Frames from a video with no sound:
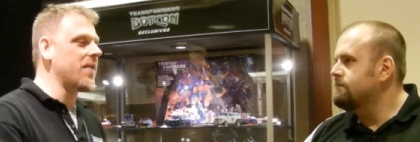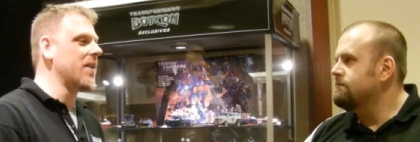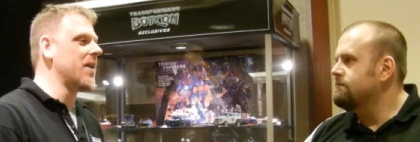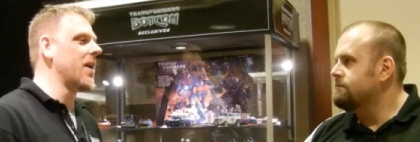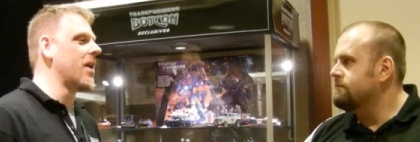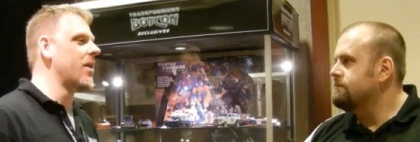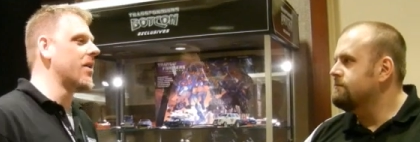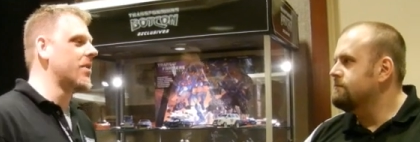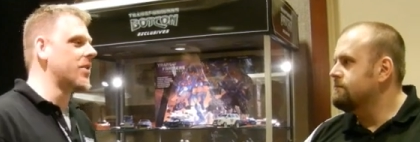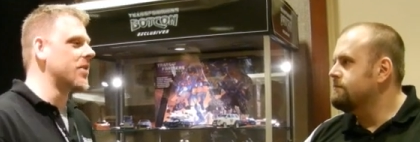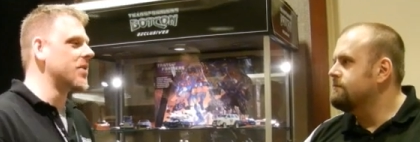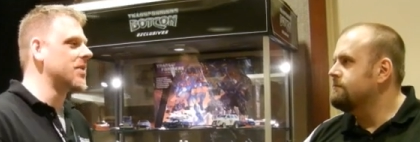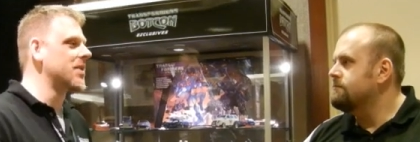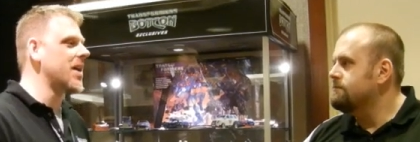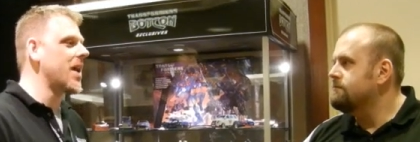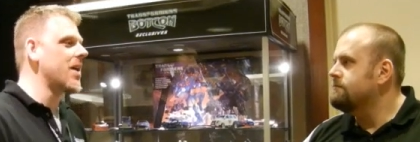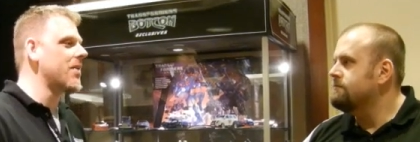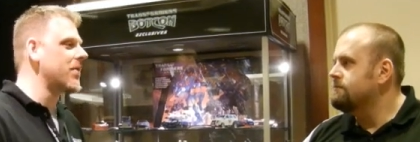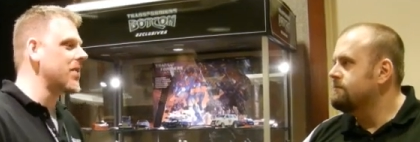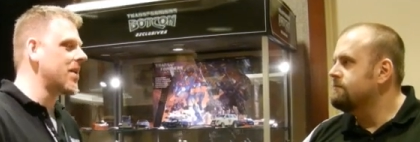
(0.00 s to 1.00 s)
Speaker 1: the characters,
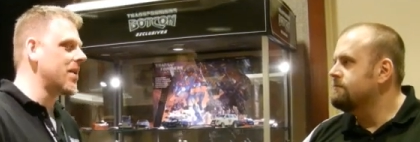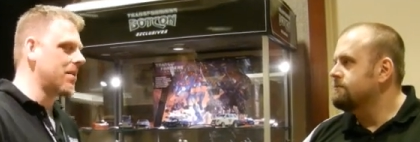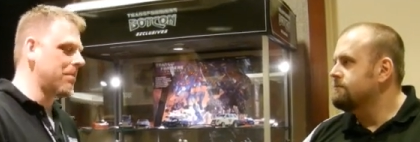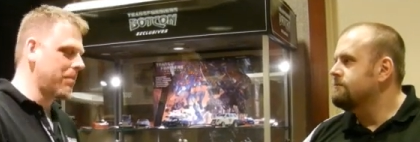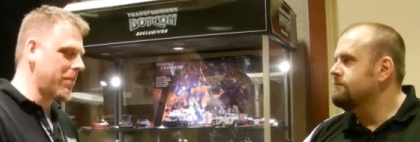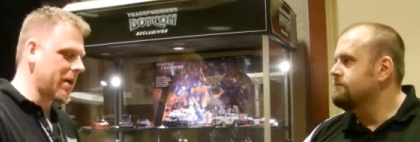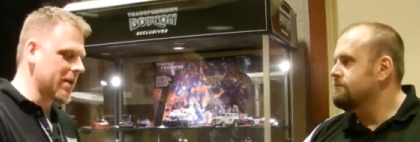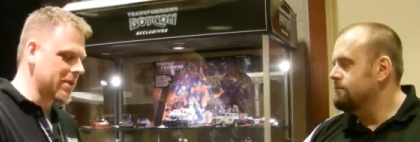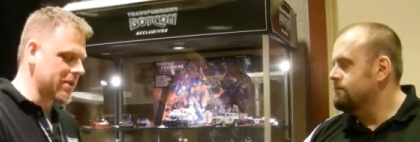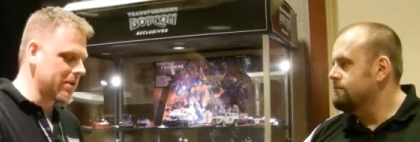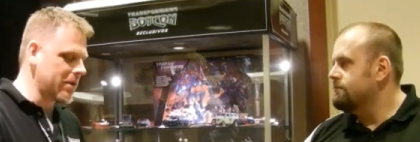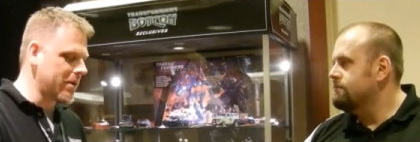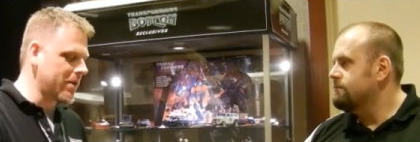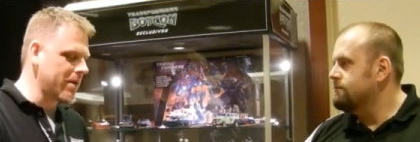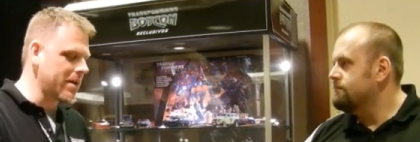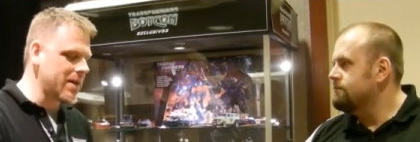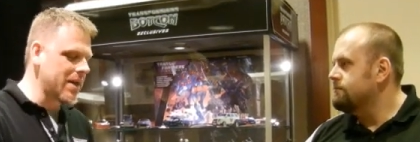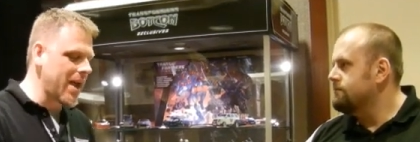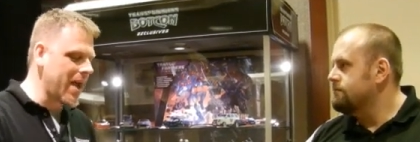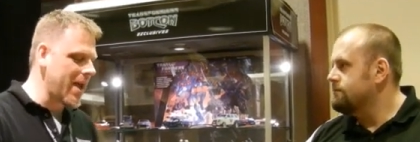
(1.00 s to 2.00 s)
David and Buster and
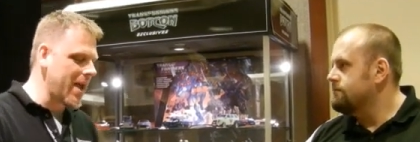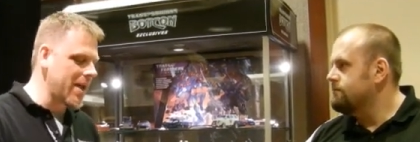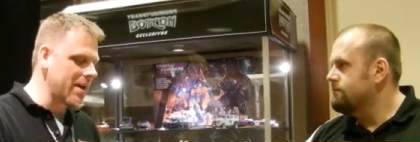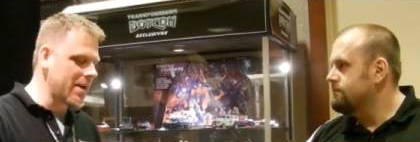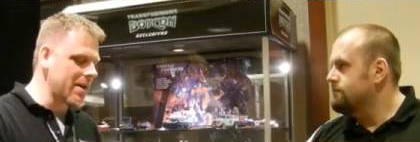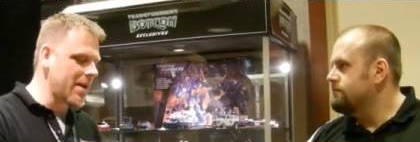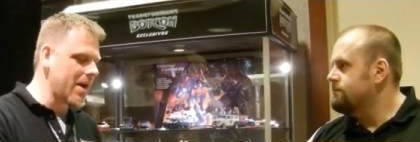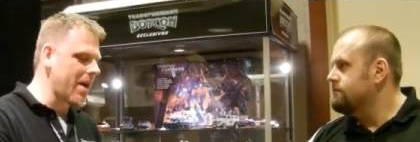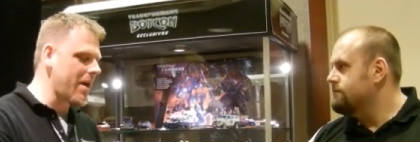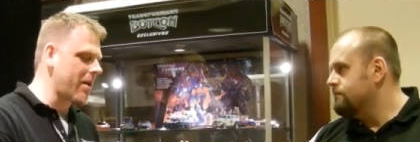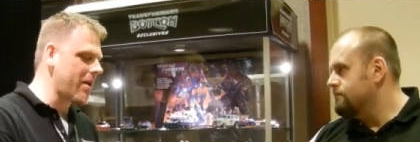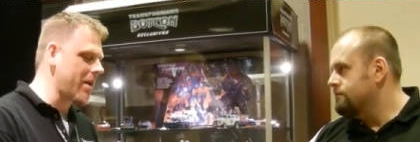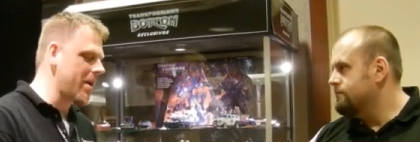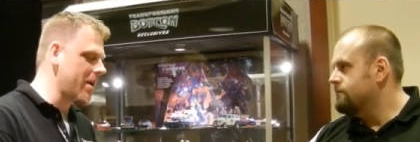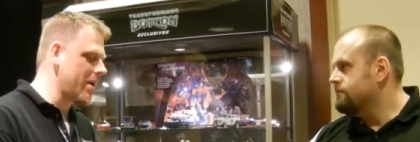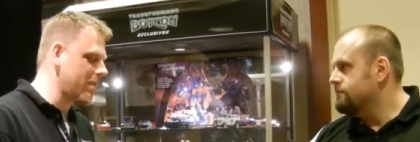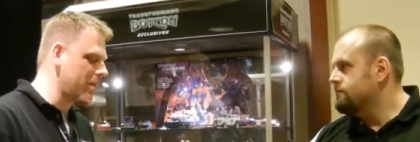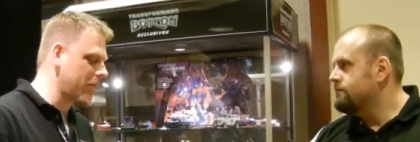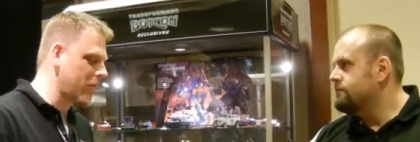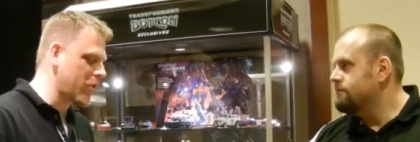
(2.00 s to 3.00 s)
Dan and Gary,
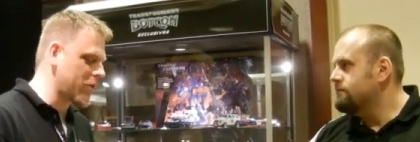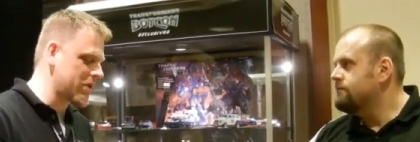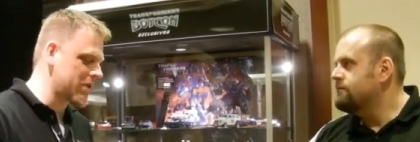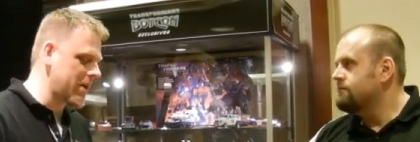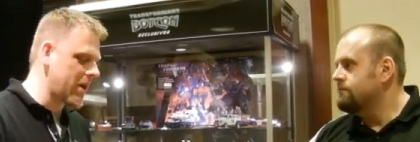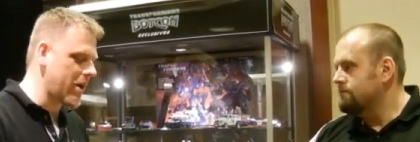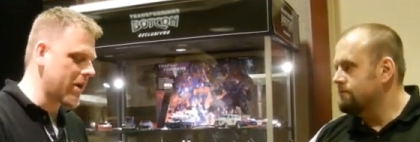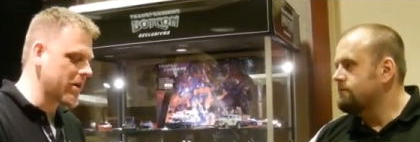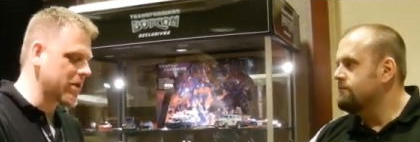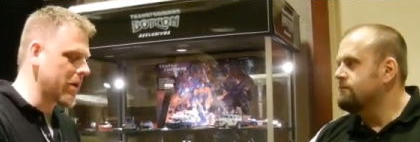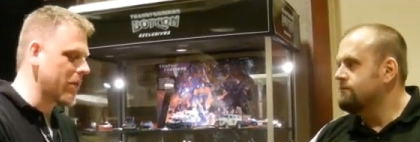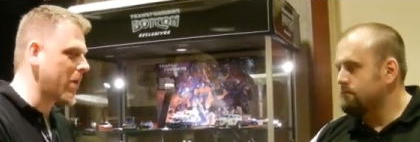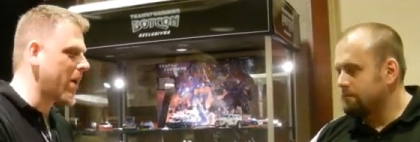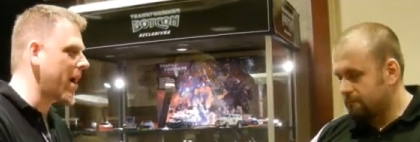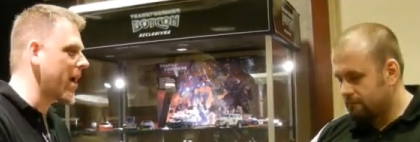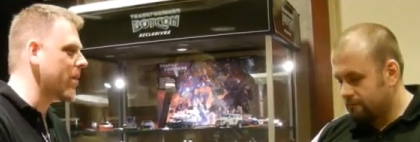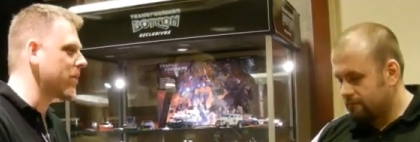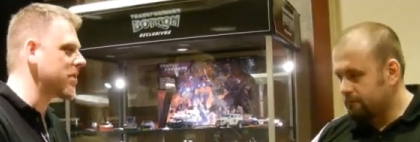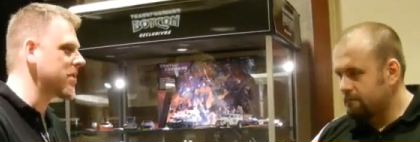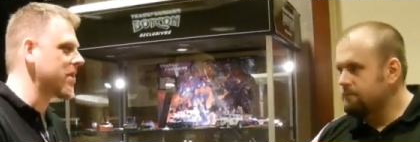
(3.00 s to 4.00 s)
and of course Derrick J.
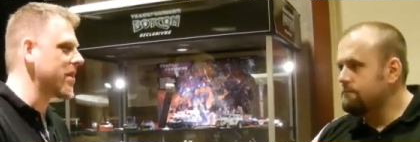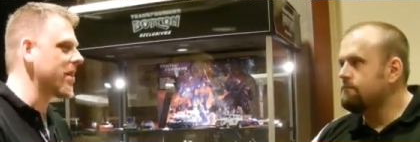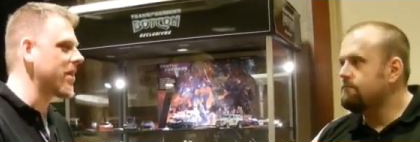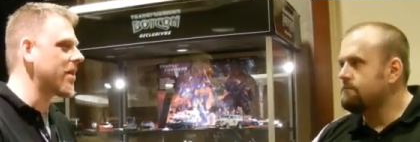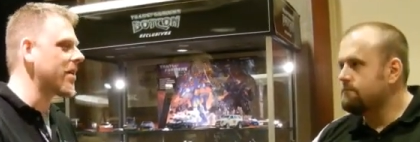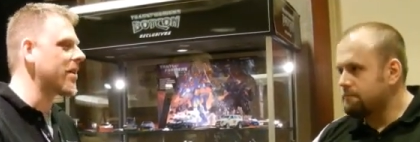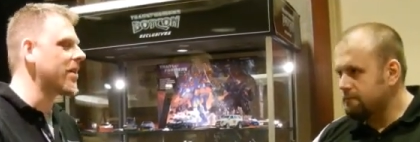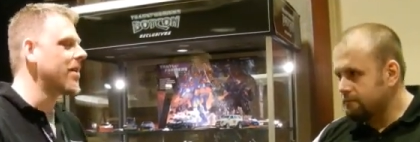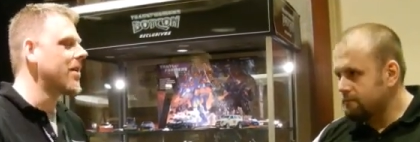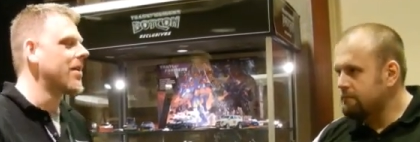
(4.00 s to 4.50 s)
Wyatt was here,